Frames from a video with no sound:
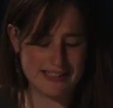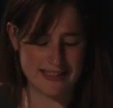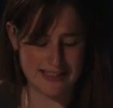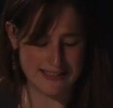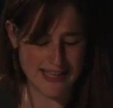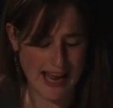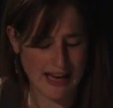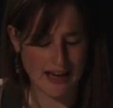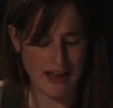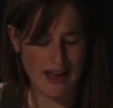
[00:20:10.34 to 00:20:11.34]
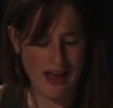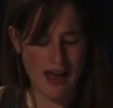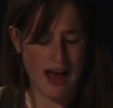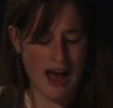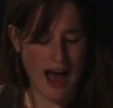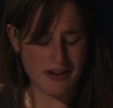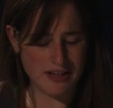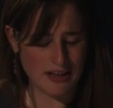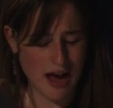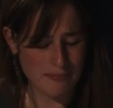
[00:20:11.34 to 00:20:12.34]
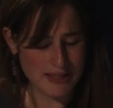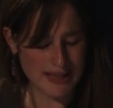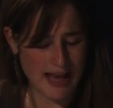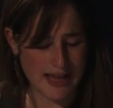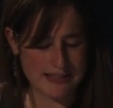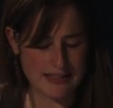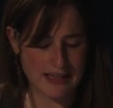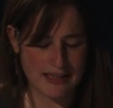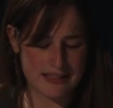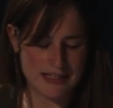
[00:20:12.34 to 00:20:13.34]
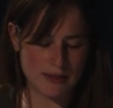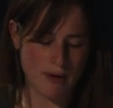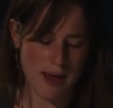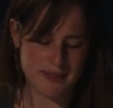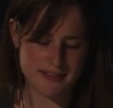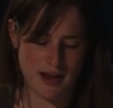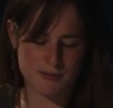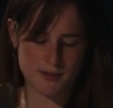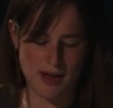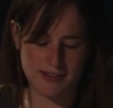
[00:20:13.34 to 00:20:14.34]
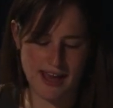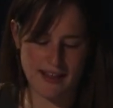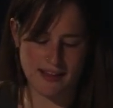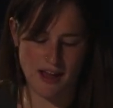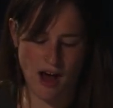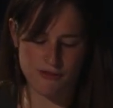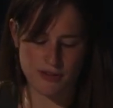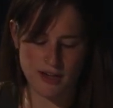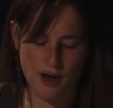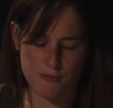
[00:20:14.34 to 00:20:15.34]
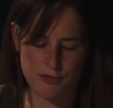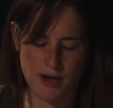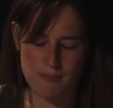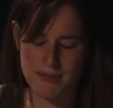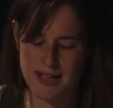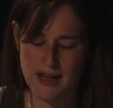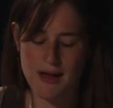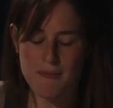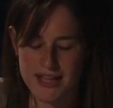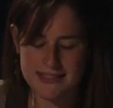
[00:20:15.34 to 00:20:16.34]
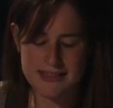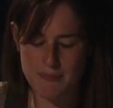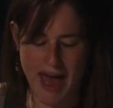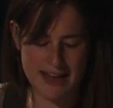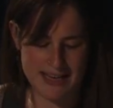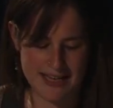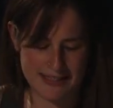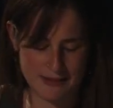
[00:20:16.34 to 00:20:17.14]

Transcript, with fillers: is insane. How did it come to this? Seed wraps his arms around Kelly, offering comfort amidst the madness.